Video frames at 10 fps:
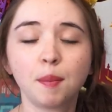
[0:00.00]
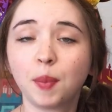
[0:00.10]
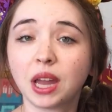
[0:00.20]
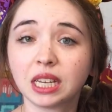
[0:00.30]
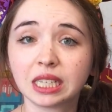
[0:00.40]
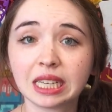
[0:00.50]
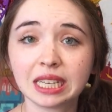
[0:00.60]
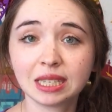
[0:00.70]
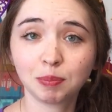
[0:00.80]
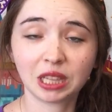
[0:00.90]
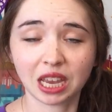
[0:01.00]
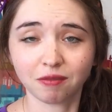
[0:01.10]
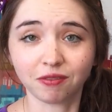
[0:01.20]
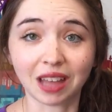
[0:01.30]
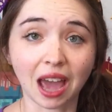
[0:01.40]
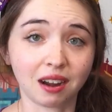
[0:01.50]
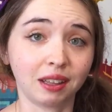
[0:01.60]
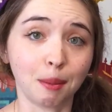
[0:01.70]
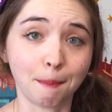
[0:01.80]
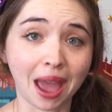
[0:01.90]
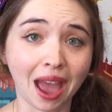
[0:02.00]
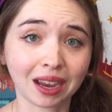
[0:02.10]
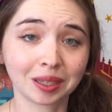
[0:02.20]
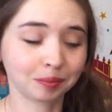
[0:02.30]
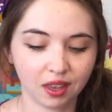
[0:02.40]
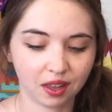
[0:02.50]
but it is plain flat on the back.